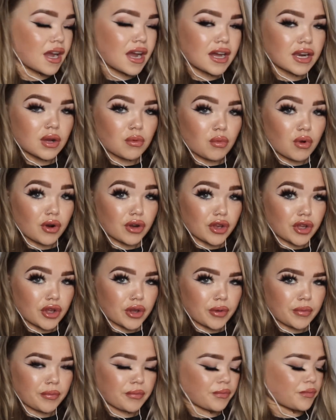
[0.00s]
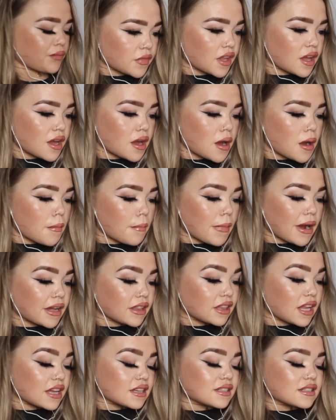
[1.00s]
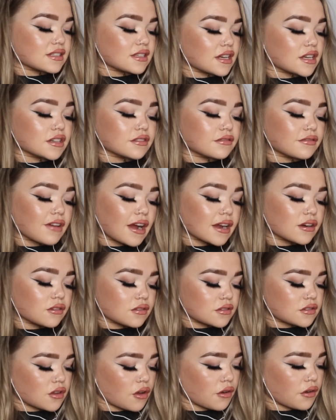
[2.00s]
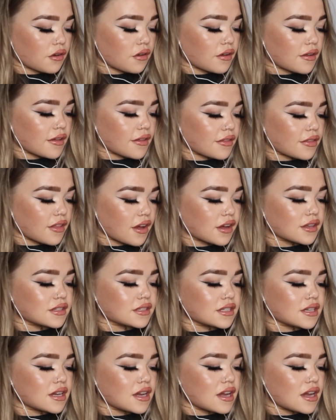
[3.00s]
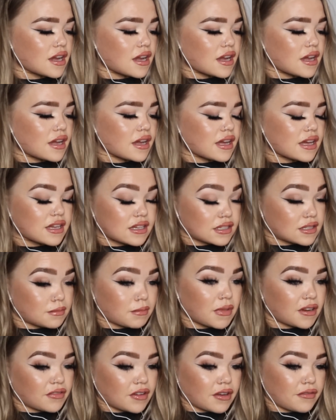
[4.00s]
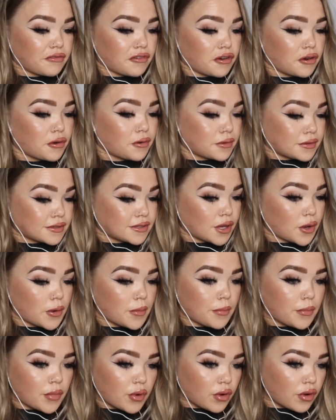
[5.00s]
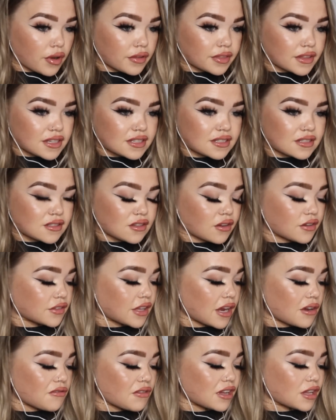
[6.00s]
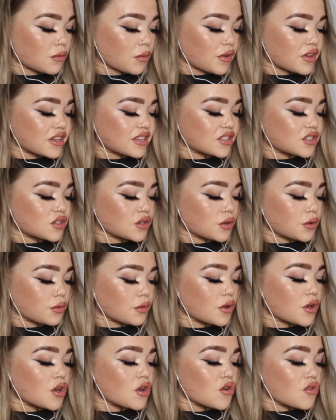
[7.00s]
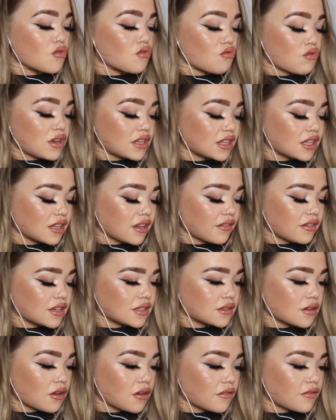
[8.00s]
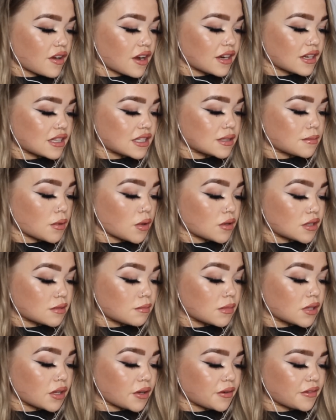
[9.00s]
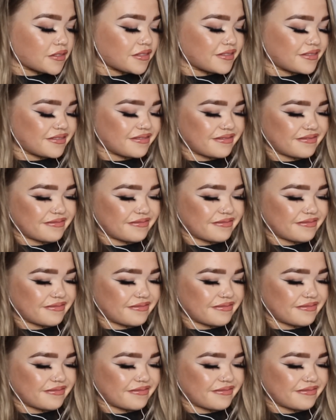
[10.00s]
And I want you. My last and final song that is my favourite also, but this is a song that I really wanted to read the lyrics of, and it's Post Malone,